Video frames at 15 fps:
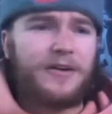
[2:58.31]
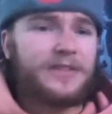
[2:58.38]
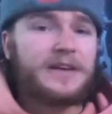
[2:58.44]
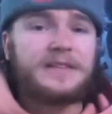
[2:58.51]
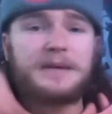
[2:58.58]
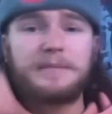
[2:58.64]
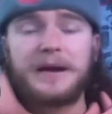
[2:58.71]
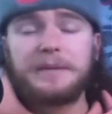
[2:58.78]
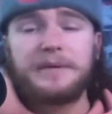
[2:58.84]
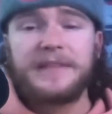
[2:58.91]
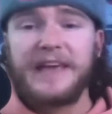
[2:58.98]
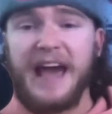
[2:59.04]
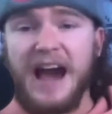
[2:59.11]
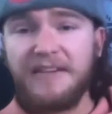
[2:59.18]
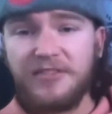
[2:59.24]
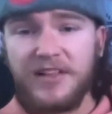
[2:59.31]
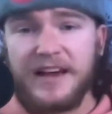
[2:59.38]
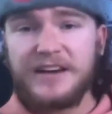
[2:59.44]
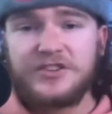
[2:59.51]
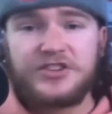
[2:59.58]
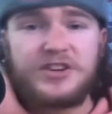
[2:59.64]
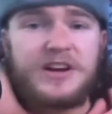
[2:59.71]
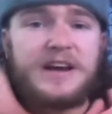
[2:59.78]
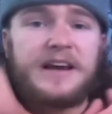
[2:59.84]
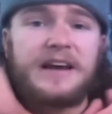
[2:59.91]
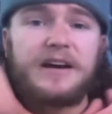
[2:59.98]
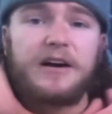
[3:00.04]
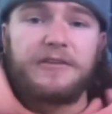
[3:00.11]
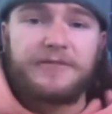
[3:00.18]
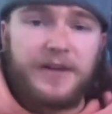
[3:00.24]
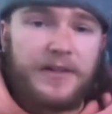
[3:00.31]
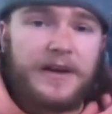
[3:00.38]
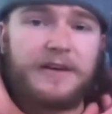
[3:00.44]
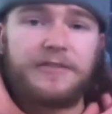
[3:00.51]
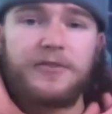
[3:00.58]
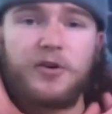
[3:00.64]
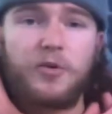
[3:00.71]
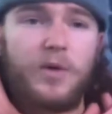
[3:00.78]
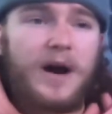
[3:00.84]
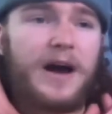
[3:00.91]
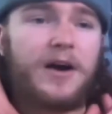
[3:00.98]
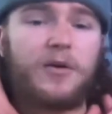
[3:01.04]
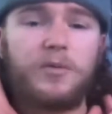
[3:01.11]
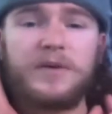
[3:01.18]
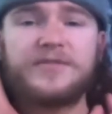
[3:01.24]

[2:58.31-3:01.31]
I think they might have been the Avalanche affiliate for a while. We've